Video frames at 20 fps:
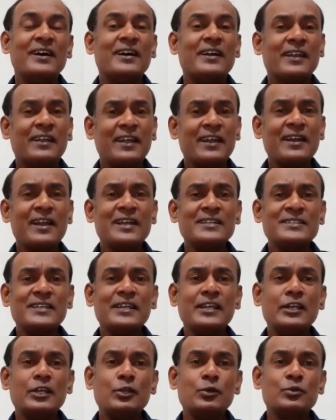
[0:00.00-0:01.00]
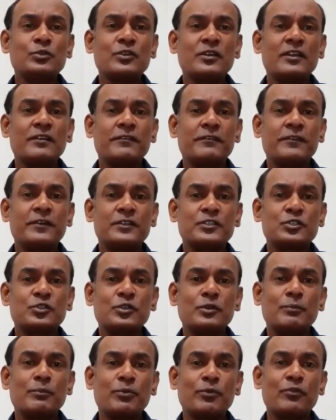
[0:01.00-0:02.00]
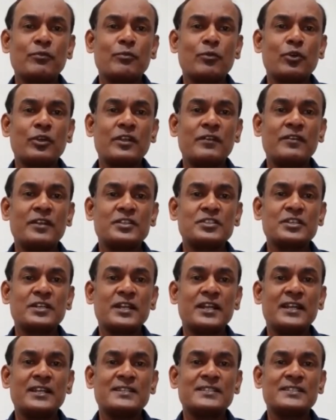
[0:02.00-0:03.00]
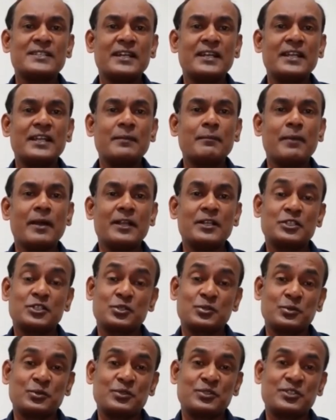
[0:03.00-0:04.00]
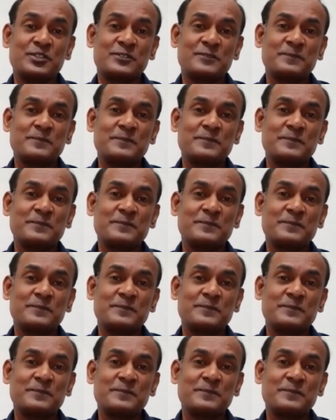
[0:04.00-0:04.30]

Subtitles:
recognizing individual efforts to improve motivation and setting milestones.